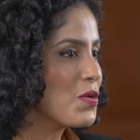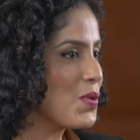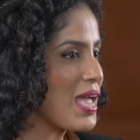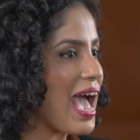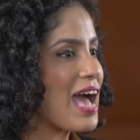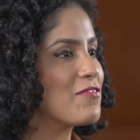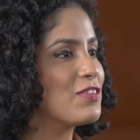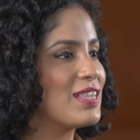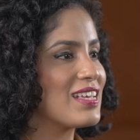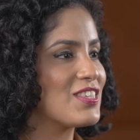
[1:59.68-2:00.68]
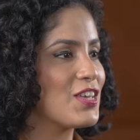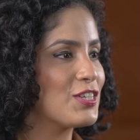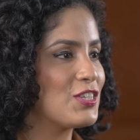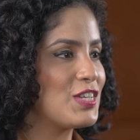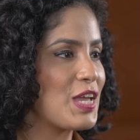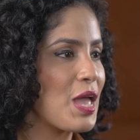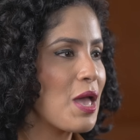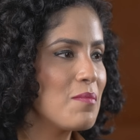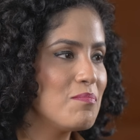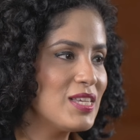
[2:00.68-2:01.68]
we have with us here today
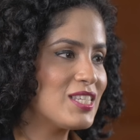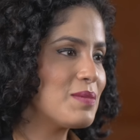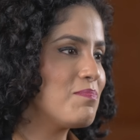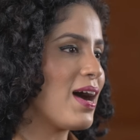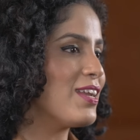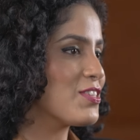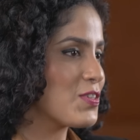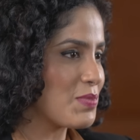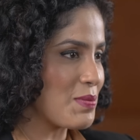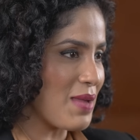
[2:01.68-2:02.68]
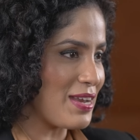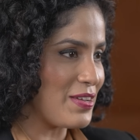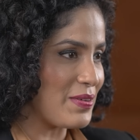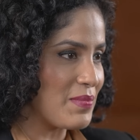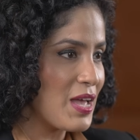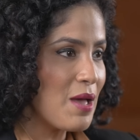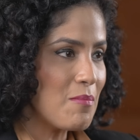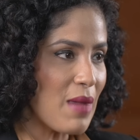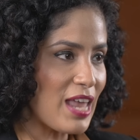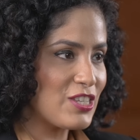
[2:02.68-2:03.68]
Mr. Balasubramanian,
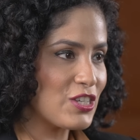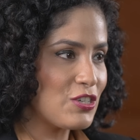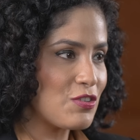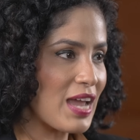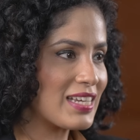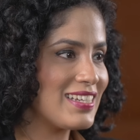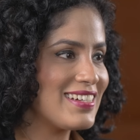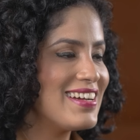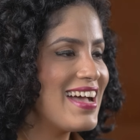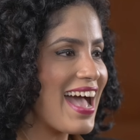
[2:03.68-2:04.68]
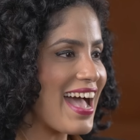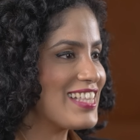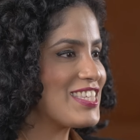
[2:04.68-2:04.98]
Managing Director and